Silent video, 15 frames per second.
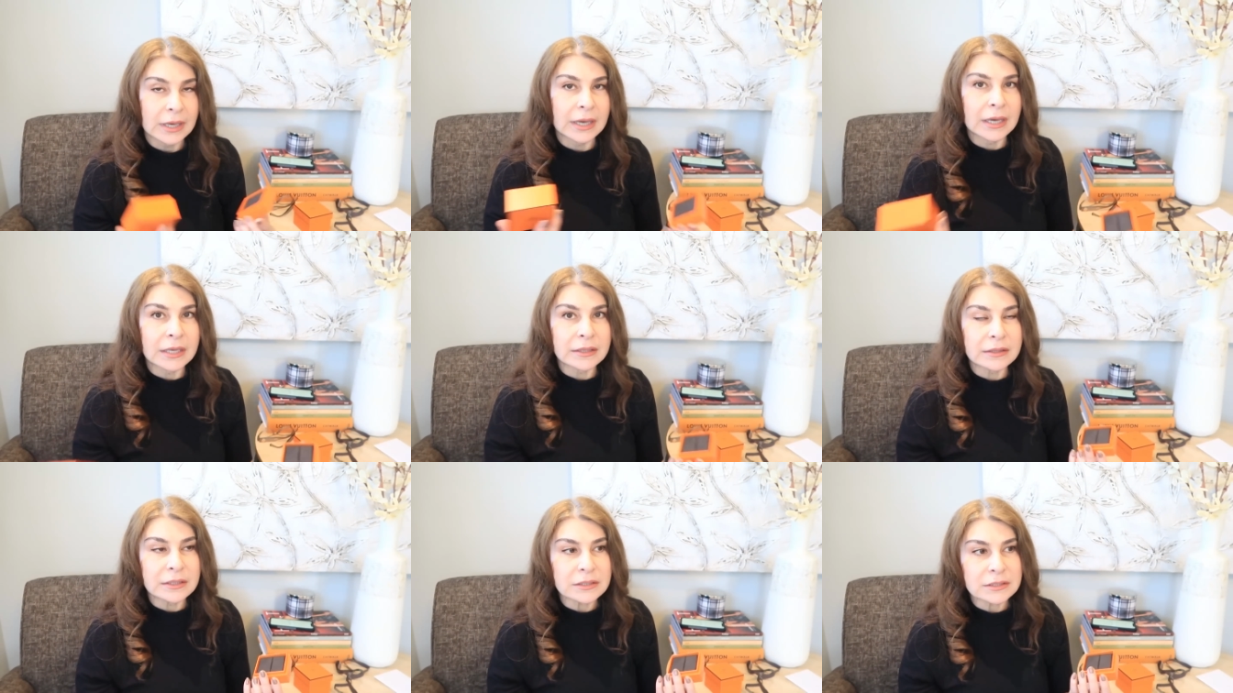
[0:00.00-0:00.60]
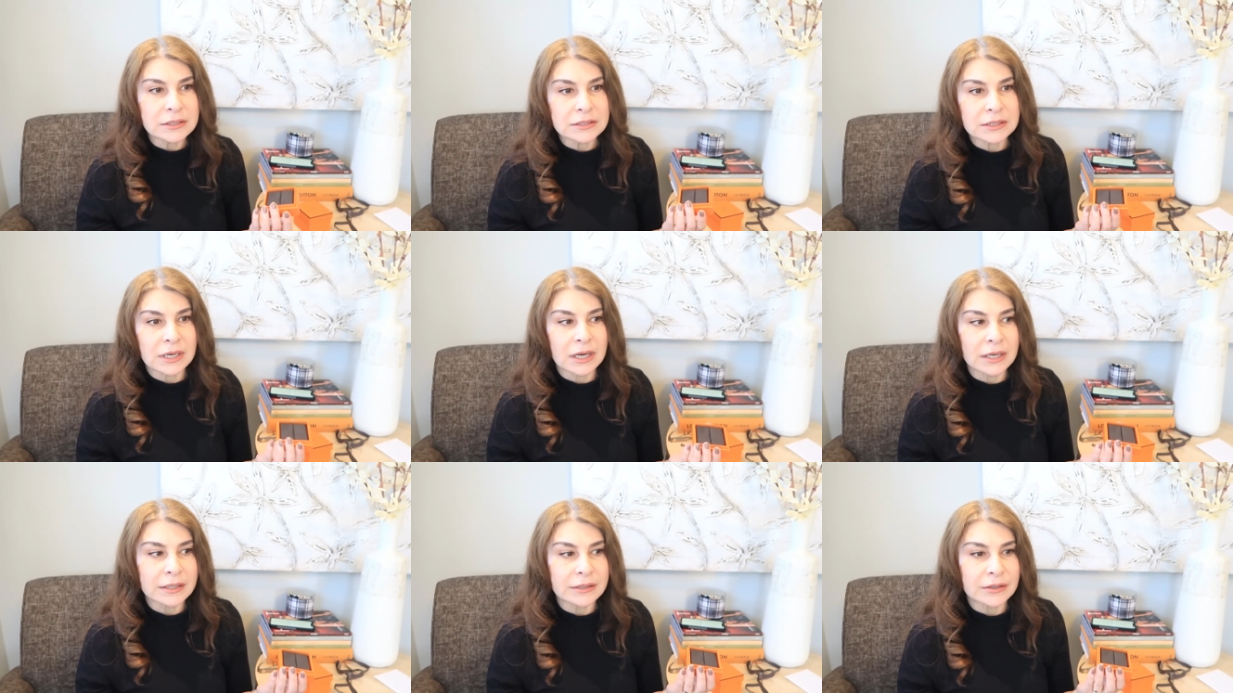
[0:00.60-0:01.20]
And this is
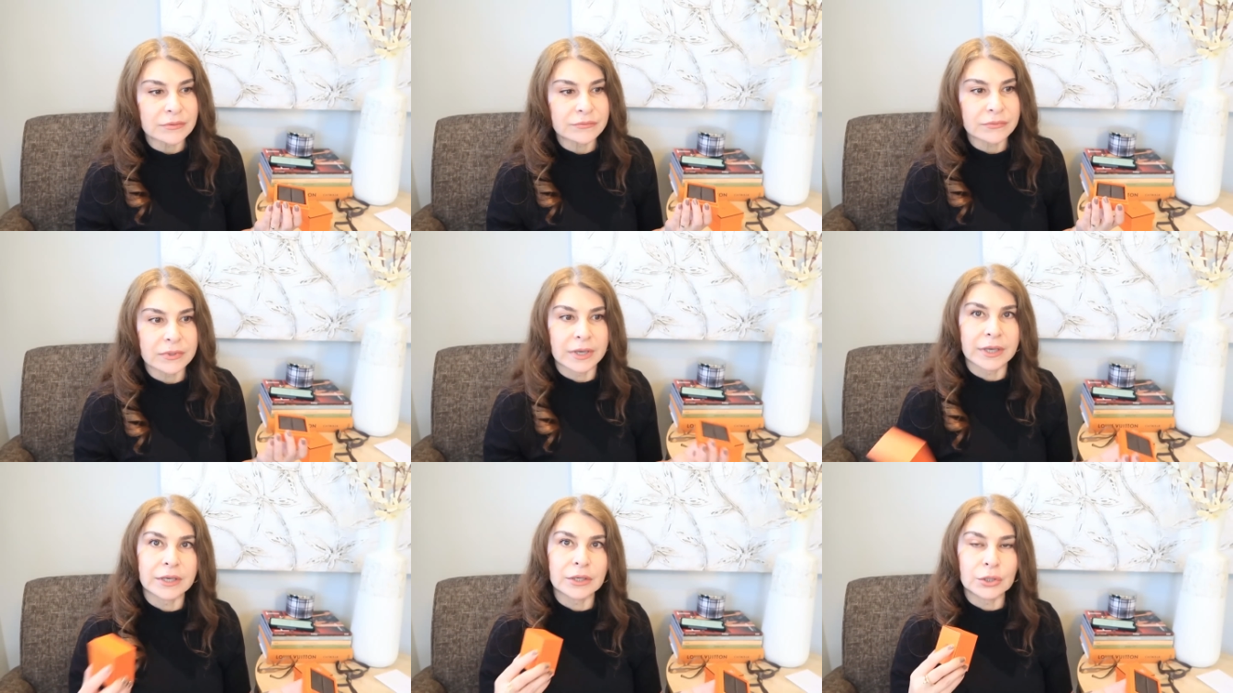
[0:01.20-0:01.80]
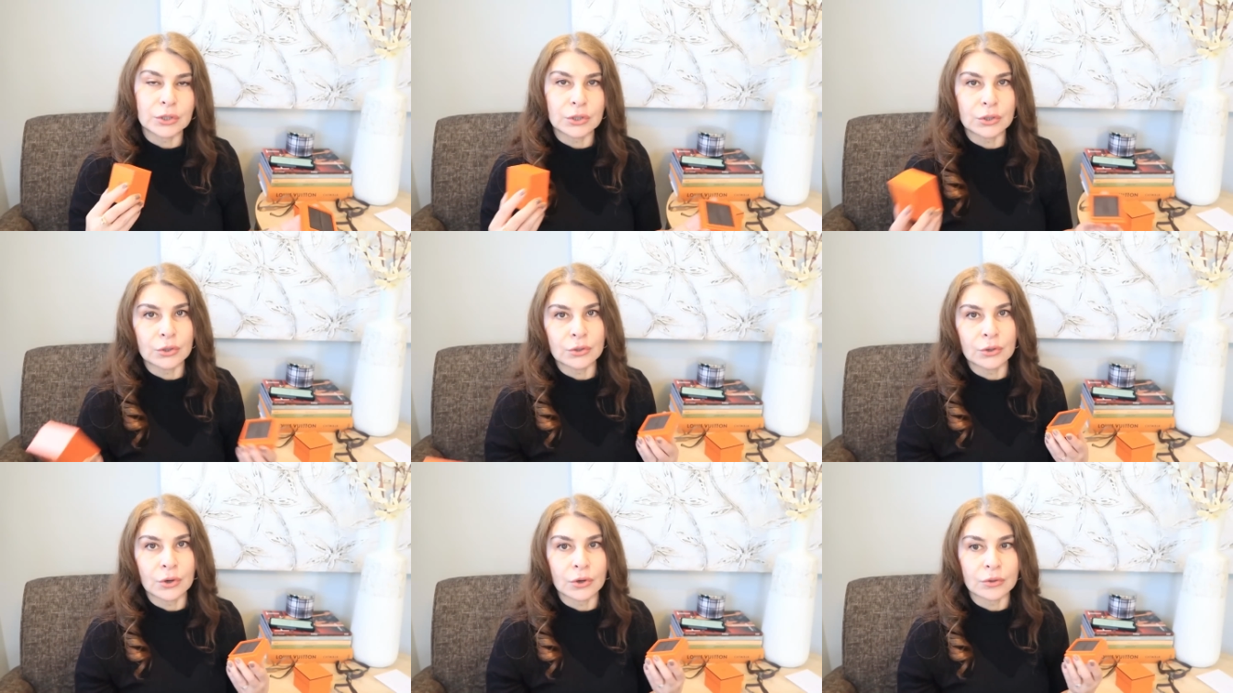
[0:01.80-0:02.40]
kind of like,
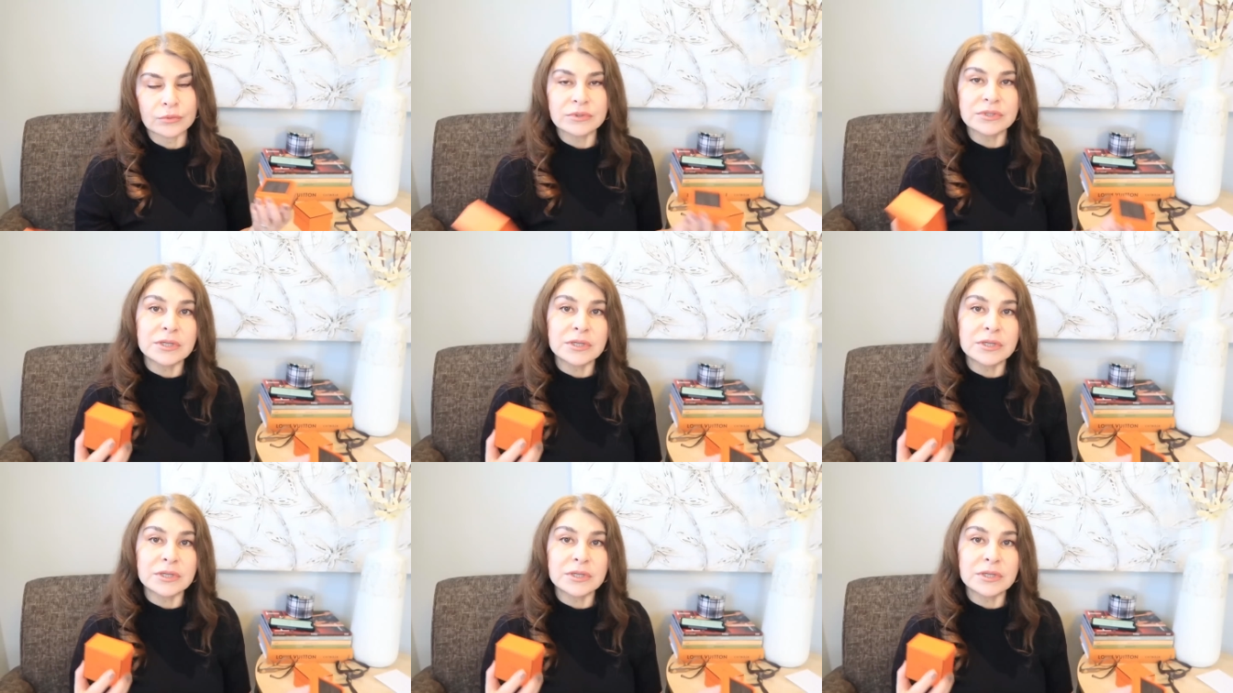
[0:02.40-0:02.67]
you know,